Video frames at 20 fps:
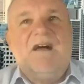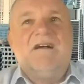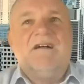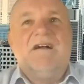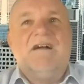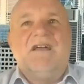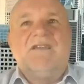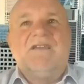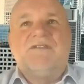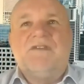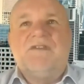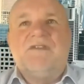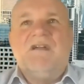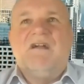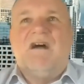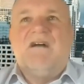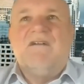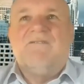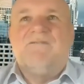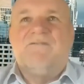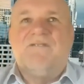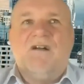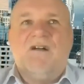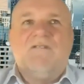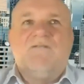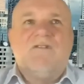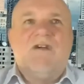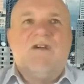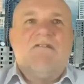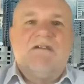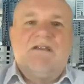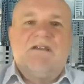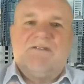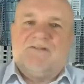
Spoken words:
I think I felt very